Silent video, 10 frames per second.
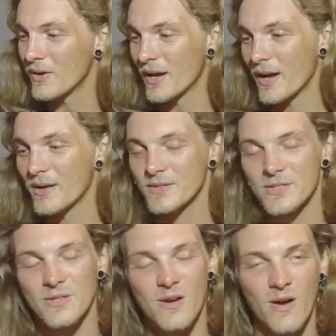Okay,
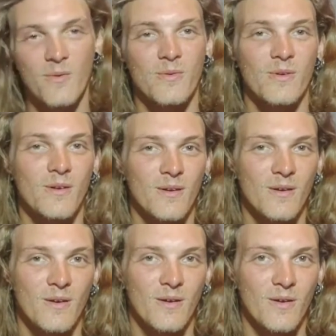so
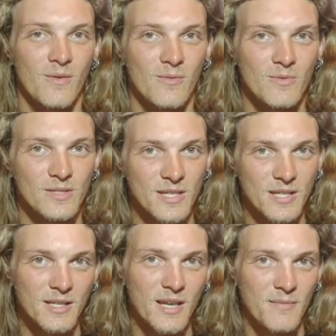
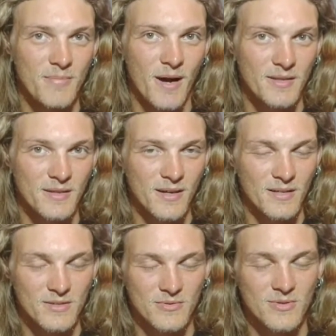reticulated
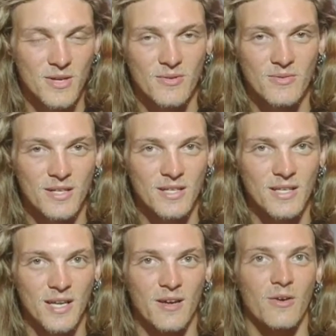pythons are known to
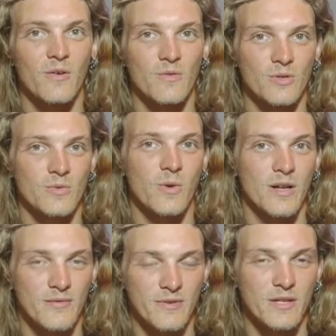get over
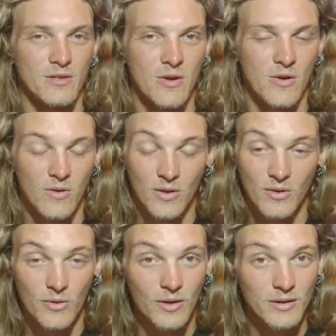20 feet long,
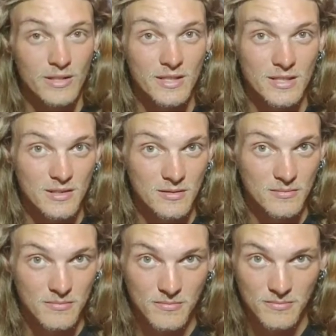or at least,
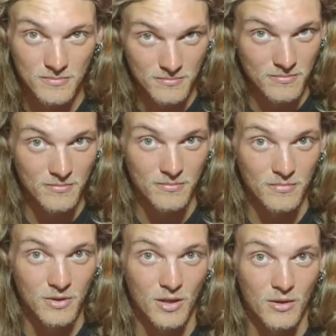
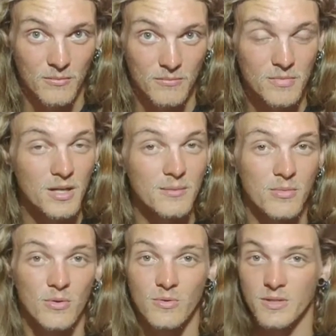you know,
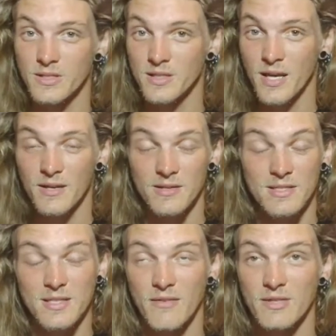minimal is like
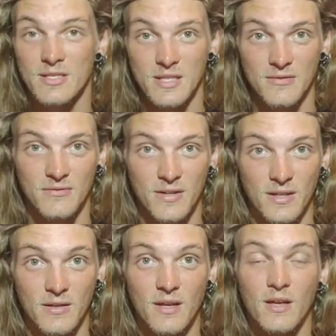17
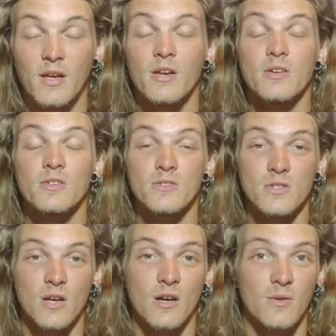feet.
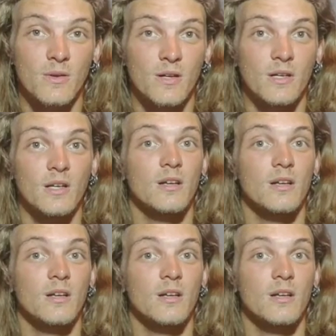So